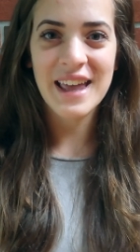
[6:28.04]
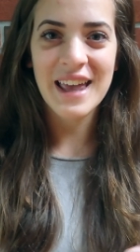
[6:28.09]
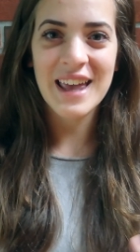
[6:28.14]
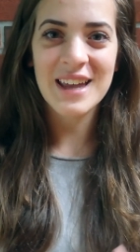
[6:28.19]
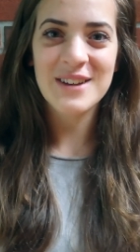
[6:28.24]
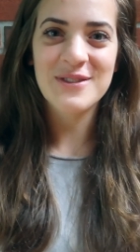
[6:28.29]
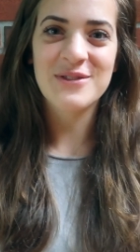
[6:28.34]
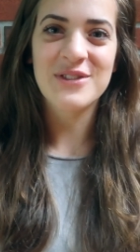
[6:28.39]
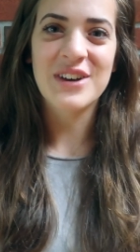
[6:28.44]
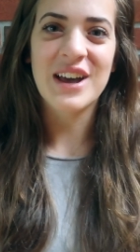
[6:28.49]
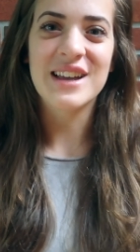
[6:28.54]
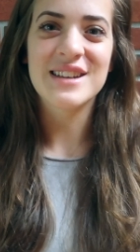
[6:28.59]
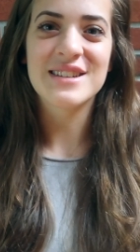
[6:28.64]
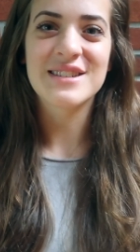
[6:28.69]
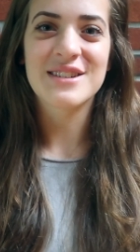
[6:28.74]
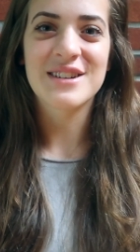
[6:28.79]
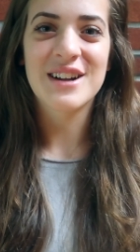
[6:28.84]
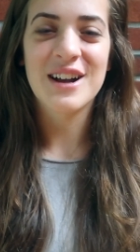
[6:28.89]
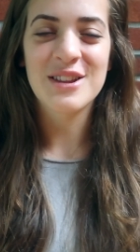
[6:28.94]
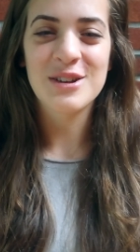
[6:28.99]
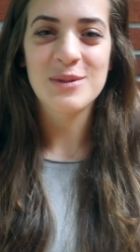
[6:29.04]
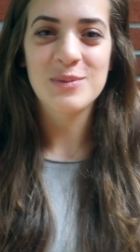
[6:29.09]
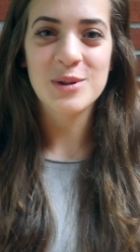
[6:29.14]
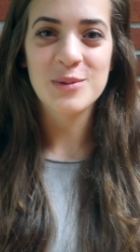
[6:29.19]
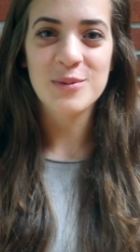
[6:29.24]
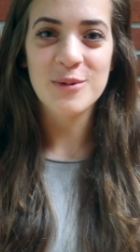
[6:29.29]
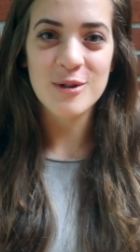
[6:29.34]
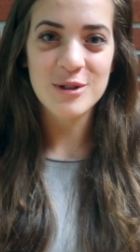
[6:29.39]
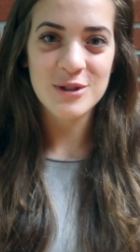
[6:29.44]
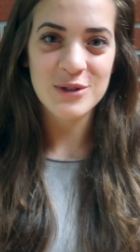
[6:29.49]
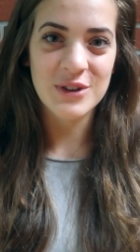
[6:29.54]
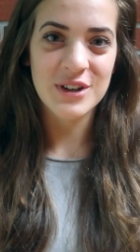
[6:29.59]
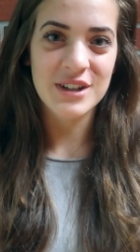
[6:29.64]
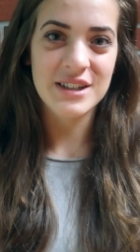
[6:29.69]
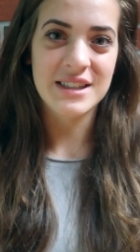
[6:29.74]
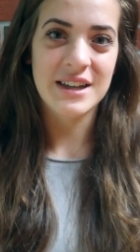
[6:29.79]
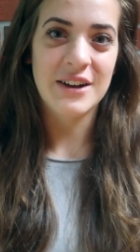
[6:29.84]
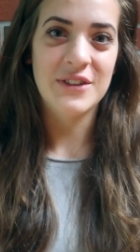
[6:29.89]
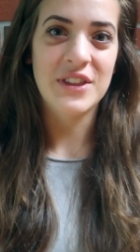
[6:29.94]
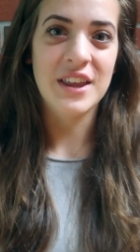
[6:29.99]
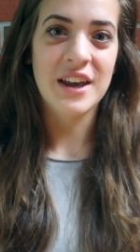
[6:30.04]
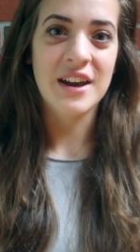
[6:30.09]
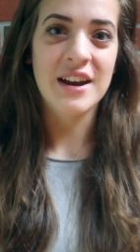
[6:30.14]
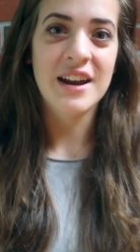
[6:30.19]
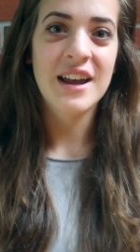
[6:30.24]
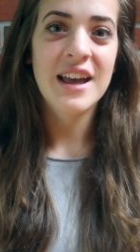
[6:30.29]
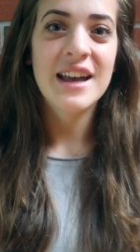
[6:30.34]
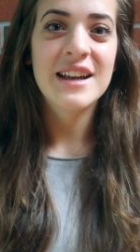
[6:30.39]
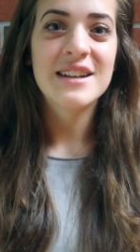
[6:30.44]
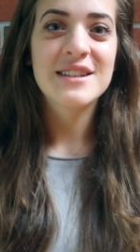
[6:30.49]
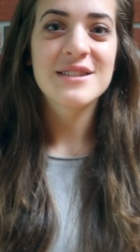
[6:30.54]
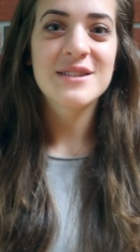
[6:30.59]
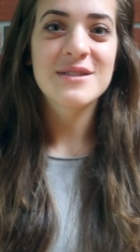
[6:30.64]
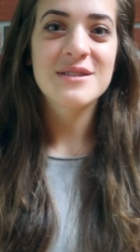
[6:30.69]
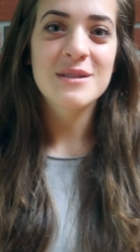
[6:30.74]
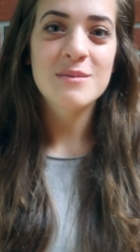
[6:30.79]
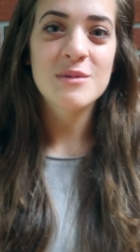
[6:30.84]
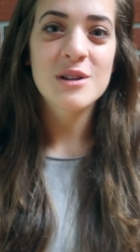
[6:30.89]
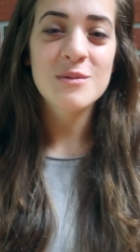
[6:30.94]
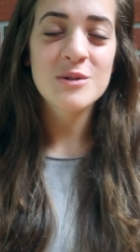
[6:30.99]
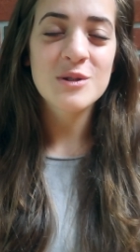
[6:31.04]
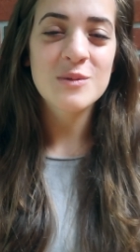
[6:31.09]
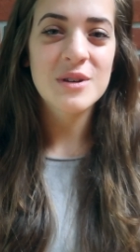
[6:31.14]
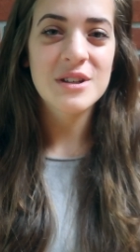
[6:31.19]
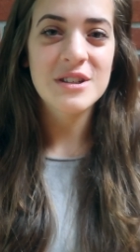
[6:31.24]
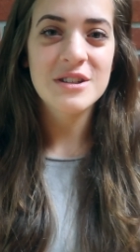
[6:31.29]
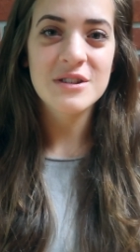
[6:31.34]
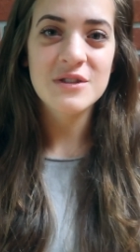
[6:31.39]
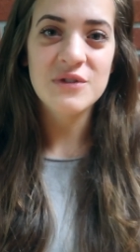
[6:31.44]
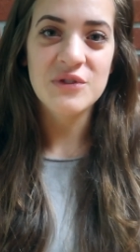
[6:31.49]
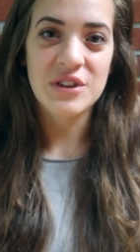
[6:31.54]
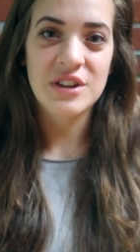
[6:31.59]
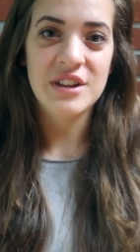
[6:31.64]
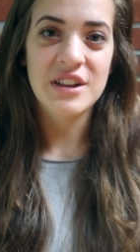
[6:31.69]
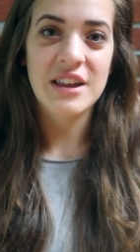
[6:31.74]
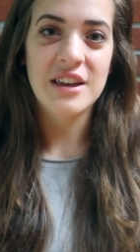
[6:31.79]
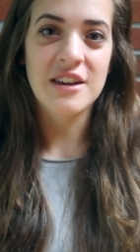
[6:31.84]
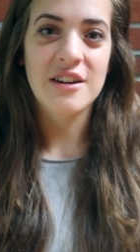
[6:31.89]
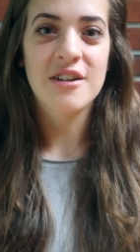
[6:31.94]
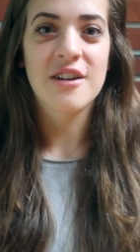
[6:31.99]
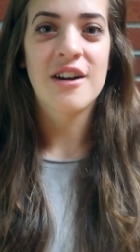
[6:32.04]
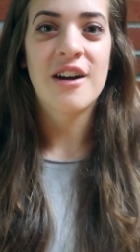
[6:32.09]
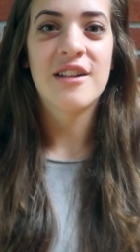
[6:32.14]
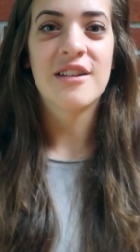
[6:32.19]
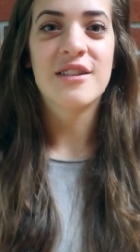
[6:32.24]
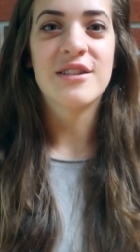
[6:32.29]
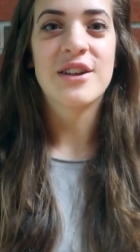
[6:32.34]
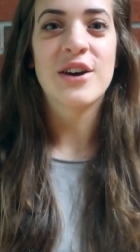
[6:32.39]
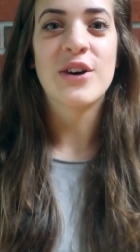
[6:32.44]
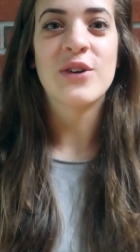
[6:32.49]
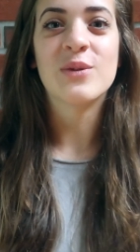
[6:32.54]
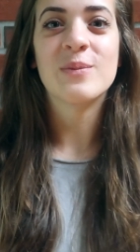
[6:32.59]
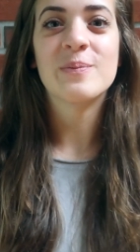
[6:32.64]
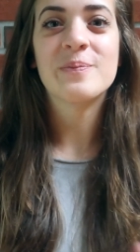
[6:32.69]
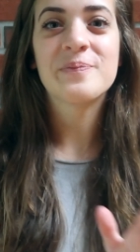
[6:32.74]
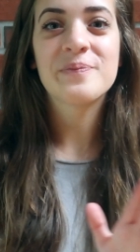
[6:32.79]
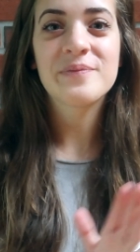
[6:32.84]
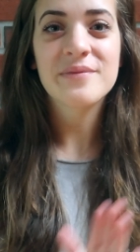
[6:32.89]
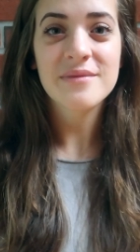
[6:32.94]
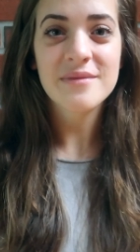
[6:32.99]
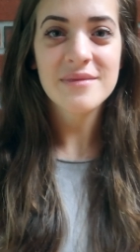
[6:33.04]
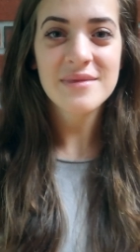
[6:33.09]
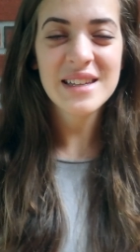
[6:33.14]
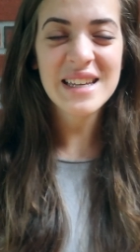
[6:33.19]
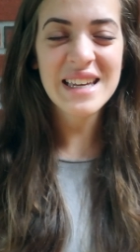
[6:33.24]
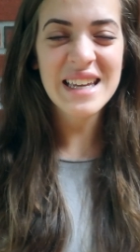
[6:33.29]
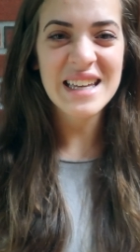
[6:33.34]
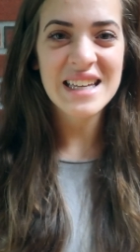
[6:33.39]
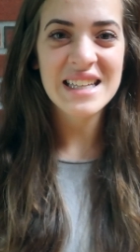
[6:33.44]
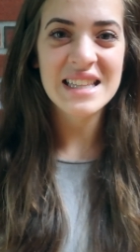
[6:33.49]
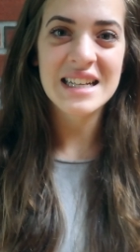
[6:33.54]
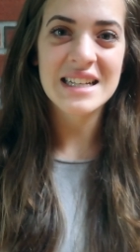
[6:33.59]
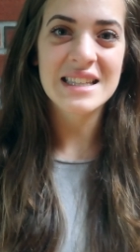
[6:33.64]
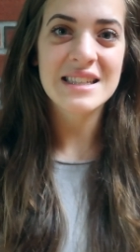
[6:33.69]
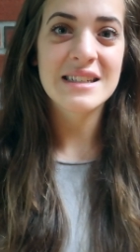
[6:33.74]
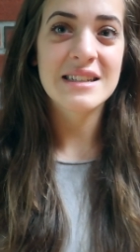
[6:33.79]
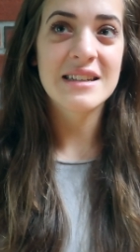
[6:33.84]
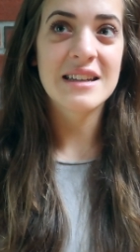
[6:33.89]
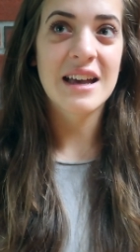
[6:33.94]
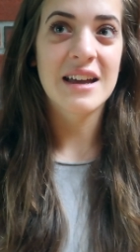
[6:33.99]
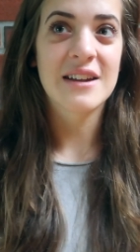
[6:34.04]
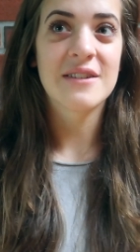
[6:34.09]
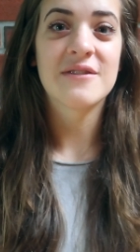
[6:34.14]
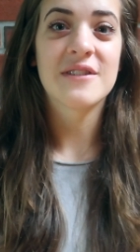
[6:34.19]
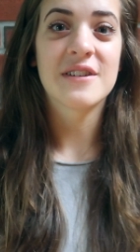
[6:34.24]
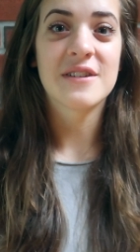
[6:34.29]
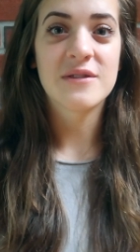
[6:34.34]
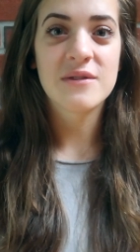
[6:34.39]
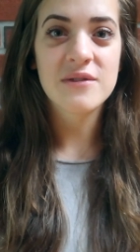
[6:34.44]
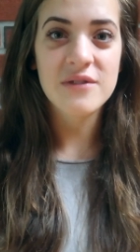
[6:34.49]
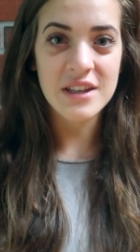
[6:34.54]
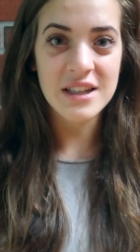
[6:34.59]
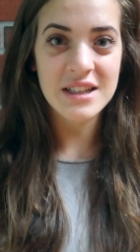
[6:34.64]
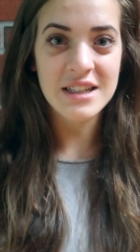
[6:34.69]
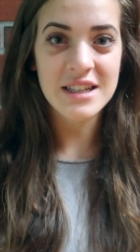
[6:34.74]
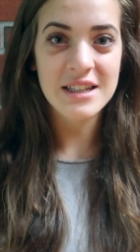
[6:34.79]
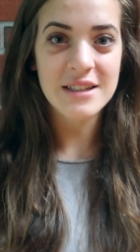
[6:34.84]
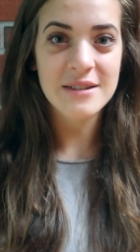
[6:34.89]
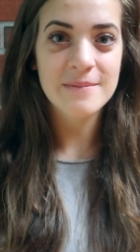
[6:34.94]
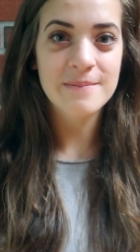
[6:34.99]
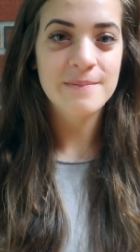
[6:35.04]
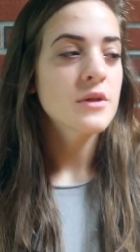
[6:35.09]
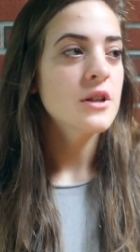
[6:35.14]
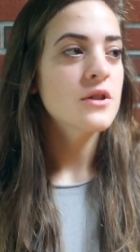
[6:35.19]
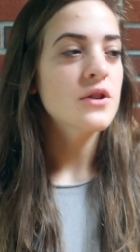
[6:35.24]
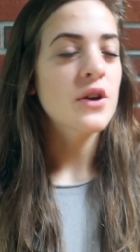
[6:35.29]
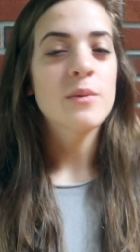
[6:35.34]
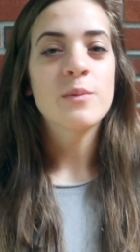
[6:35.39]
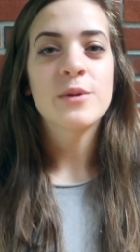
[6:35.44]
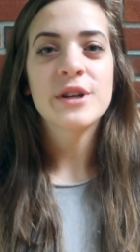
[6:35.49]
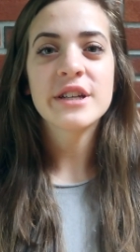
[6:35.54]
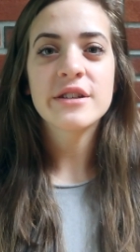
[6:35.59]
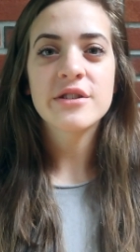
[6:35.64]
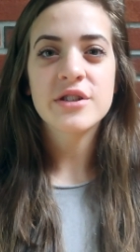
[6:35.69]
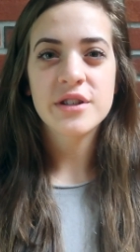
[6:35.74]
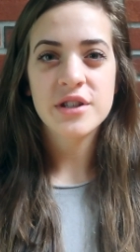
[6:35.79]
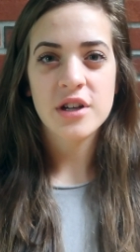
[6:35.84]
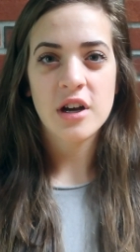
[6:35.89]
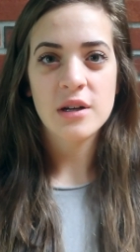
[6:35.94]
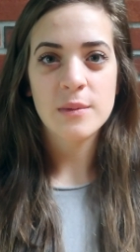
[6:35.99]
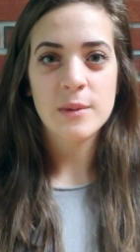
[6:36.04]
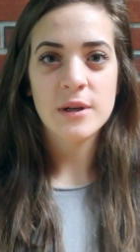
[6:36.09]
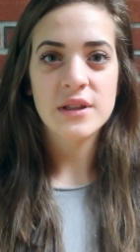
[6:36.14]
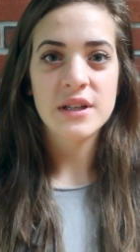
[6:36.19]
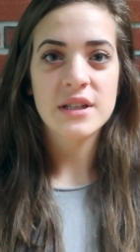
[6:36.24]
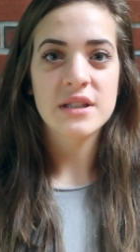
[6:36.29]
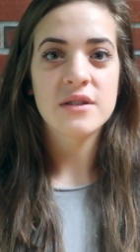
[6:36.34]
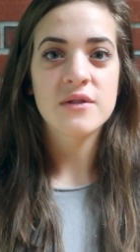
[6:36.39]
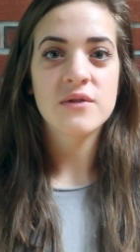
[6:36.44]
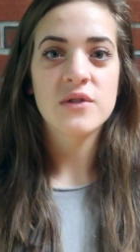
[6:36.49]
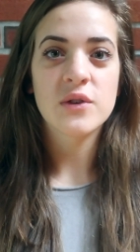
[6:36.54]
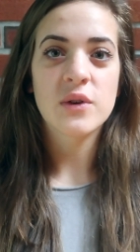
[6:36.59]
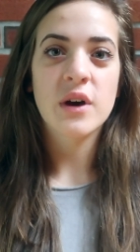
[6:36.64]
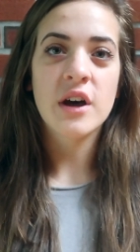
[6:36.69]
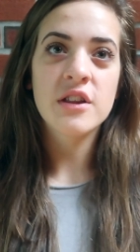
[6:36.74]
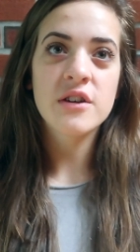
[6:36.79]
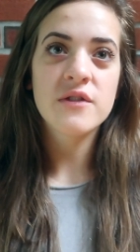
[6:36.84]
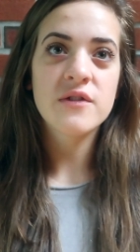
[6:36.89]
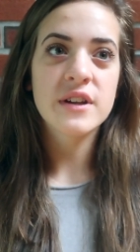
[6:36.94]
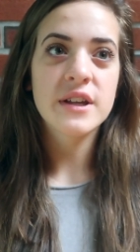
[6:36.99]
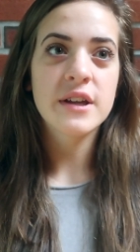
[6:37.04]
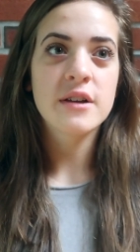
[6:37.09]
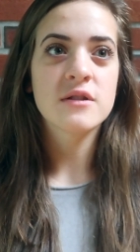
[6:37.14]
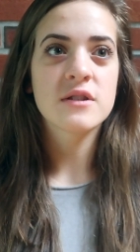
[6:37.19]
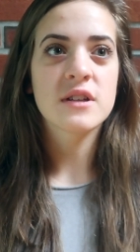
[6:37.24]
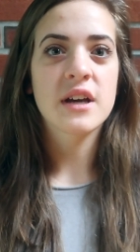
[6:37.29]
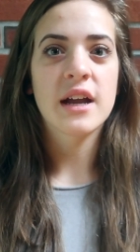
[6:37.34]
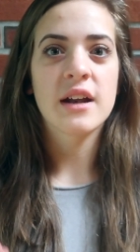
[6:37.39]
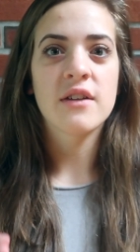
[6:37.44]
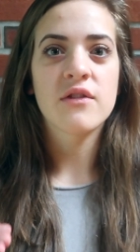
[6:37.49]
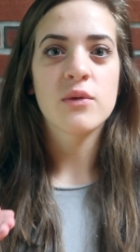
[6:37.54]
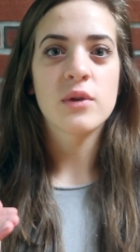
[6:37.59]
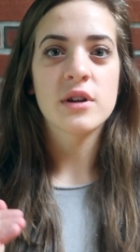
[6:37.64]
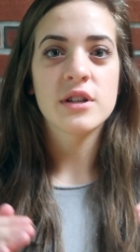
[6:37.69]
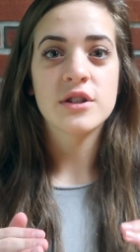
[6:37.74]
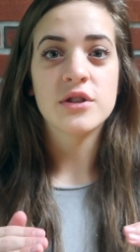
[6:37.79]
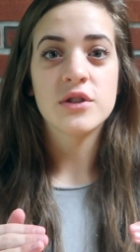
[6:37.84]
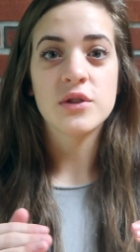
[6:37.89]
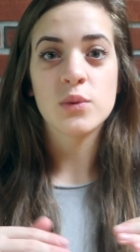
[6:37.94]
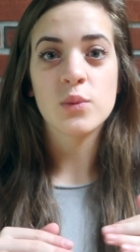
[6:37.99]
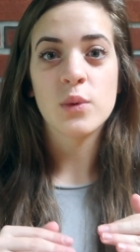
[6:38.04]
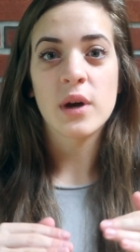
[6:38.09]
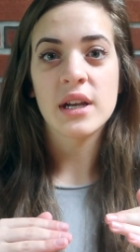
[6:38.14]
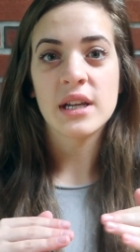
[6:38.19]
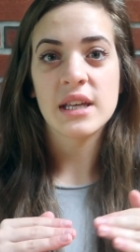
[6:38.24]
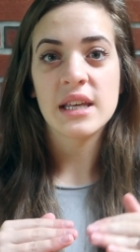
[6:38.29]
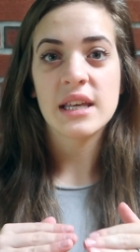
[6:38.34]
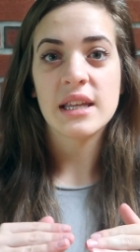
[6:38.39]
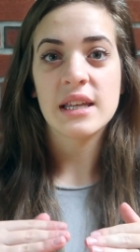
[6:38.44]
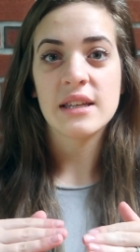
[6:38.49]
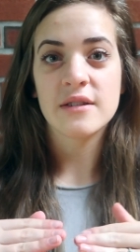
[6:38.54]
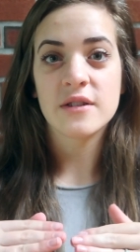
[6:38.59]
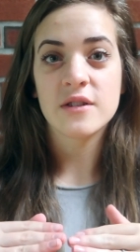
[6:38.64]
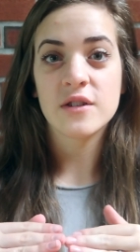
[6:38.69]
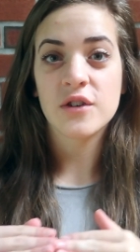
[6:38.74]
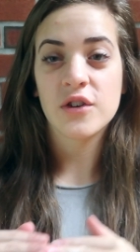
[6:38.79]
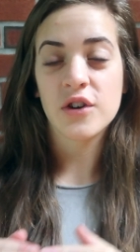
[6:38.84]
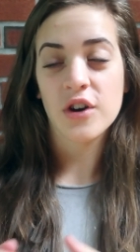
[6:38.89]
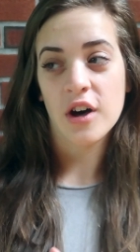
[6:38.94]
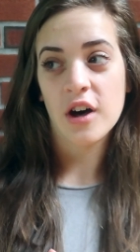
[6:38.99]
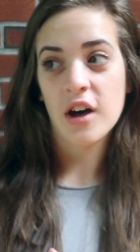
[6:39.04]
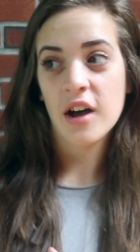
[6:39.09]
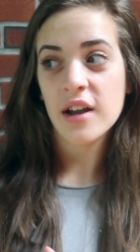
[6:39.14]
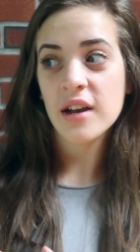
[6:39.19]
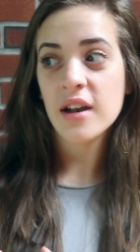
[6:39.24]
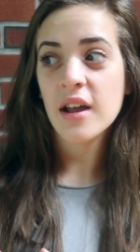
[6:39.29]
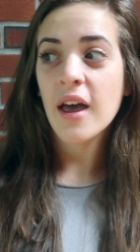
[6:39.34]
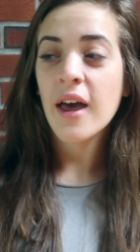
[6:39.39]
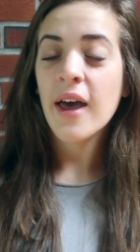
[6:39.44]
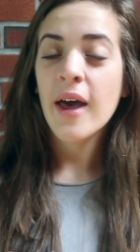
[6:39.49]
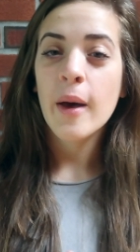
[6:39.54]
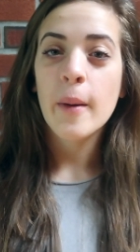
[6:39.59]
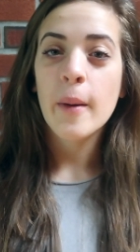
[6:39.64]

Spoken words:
advice or other people's stories out there. So sometimes you might just feel like you're all alone, and that's not a fun feeling. So I'm pretty sure I talked about this in a few other videos, kind of what to do when he's gone,